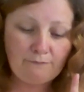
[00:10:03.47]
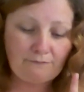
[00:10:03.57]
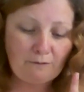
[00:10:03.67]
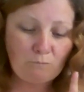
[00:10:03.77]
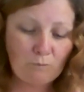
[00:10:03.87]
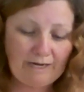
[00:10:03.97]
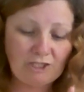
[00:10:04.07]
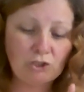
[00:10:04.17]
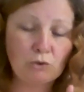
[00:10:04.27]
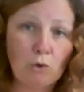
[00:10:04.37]
from
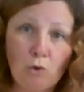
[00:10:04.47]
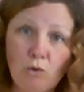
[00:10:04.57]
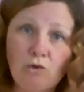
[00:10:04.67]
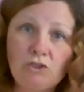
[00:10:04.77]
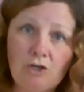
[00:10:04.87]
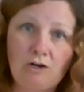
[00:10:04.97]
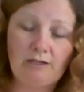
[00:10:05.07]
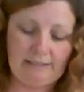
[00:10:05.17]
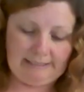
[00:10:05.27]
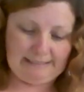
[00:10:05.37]
which all
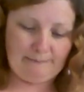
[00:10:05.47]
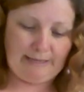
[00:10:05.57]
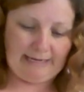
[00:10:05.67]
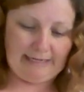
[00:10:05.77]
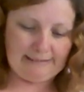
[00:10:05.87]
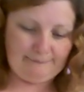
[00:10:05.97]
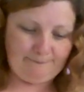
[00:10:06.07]
chocolate is made.